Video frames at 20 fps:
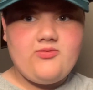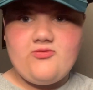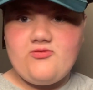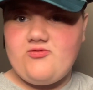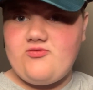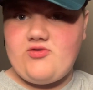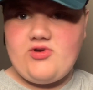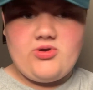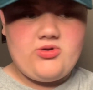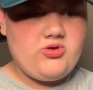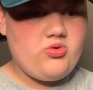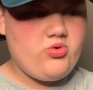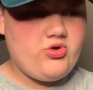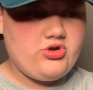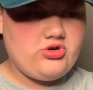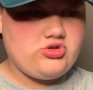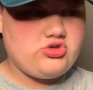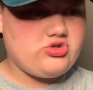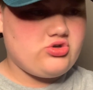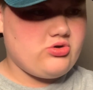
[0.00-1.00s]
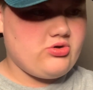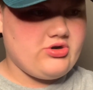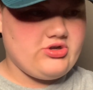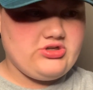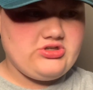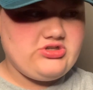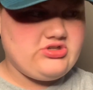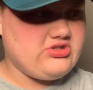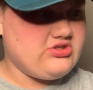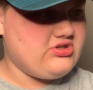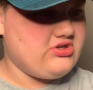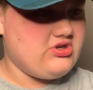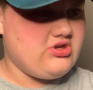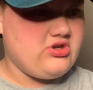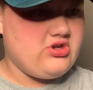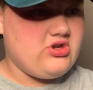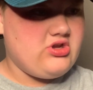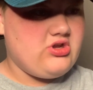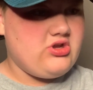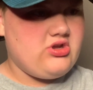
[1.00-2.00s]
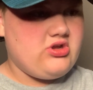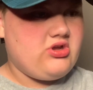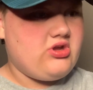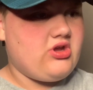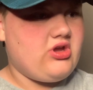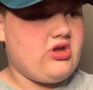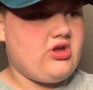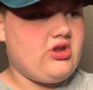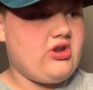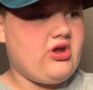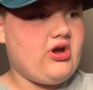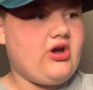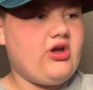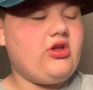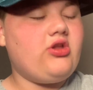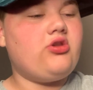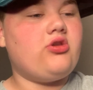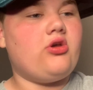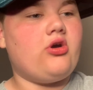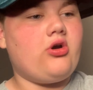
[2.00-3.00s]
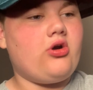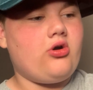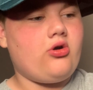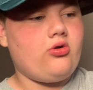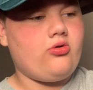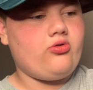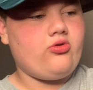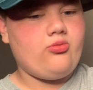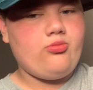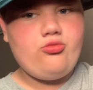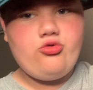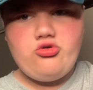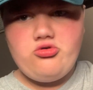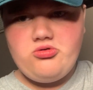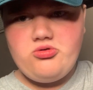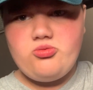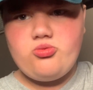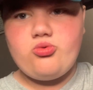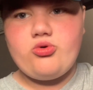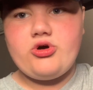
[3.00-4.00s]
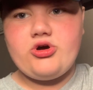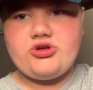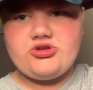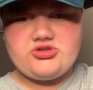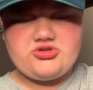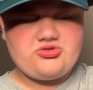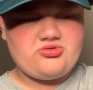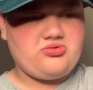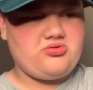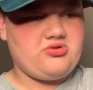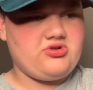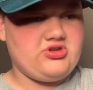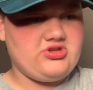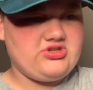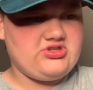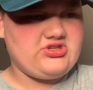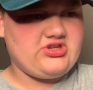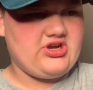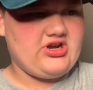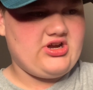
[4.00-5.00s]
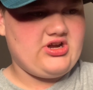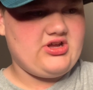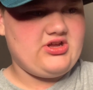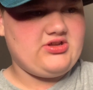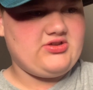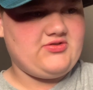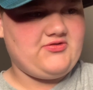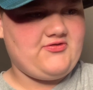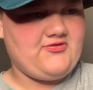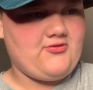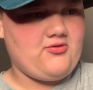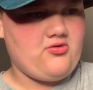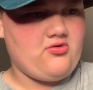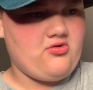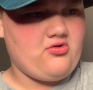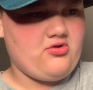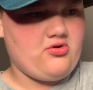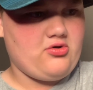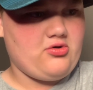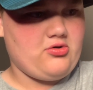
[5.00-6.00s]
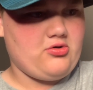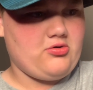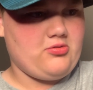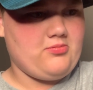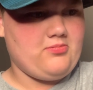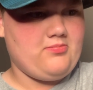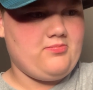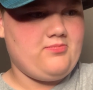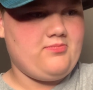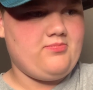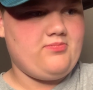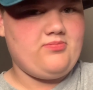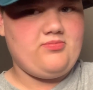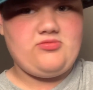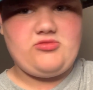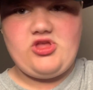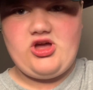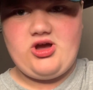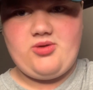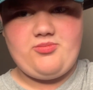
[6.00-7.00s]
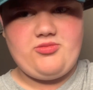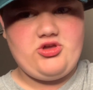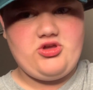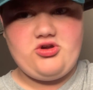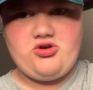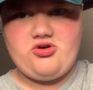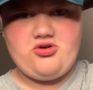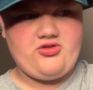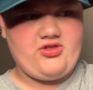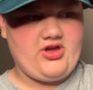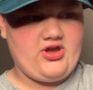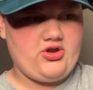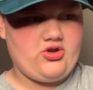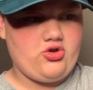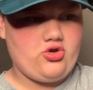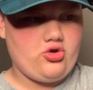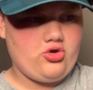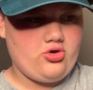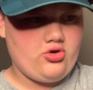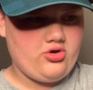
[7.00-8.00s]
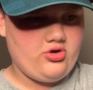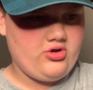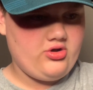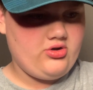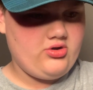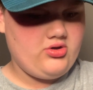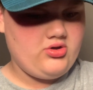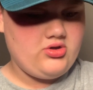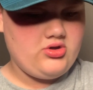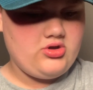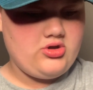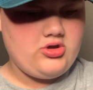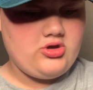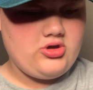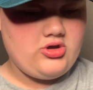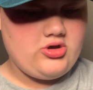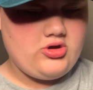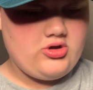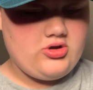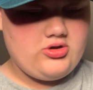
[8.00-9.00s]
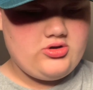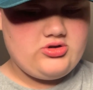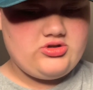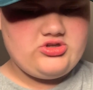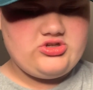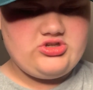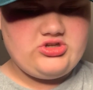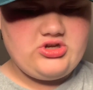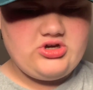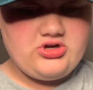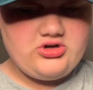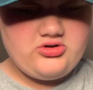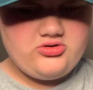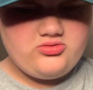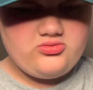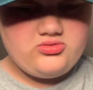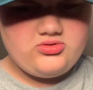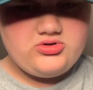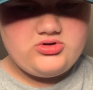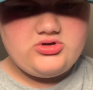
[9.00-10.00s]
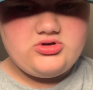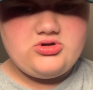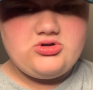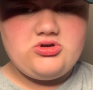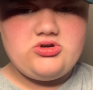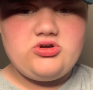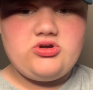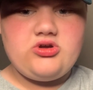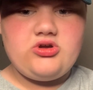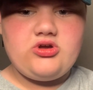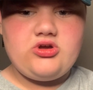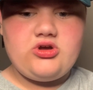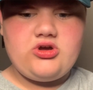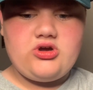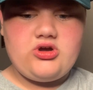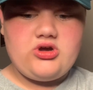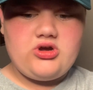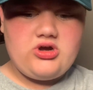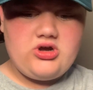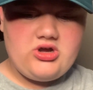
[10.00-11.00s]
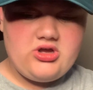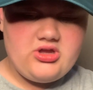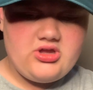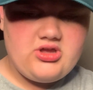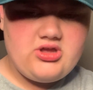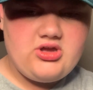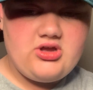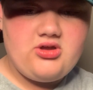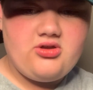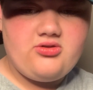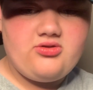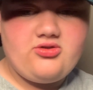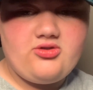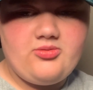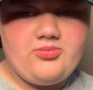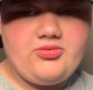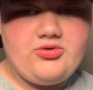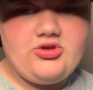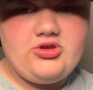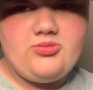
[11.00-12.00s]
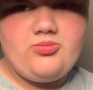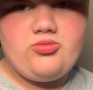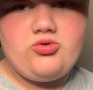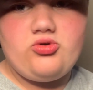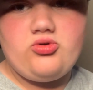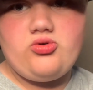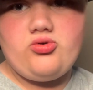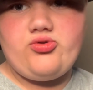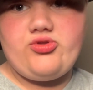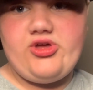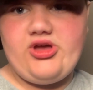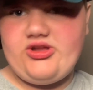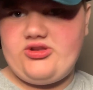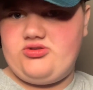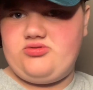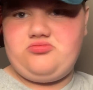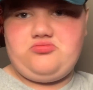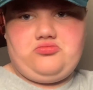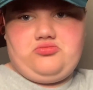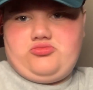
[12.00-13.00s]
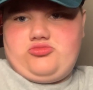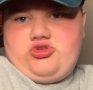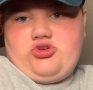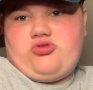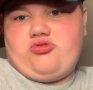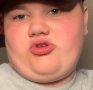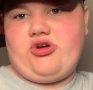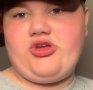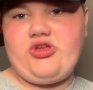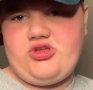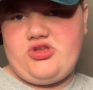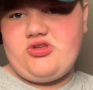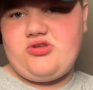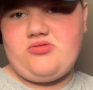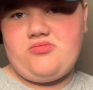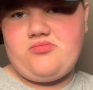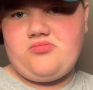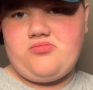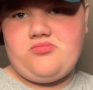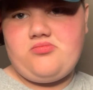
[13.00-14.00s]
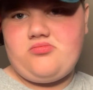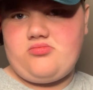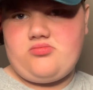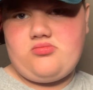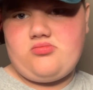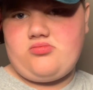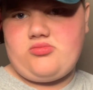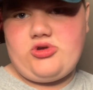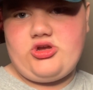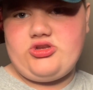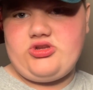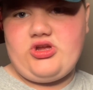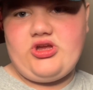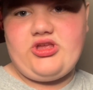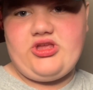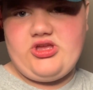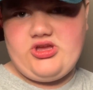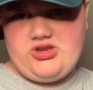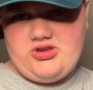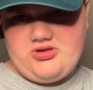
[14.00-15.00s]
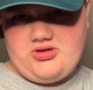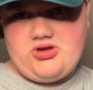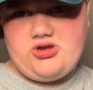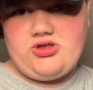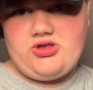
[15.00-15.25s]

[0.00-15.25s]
very weird choice, and I know the movie was criticized for not being all that good, so I get the people that don't like it. I get it,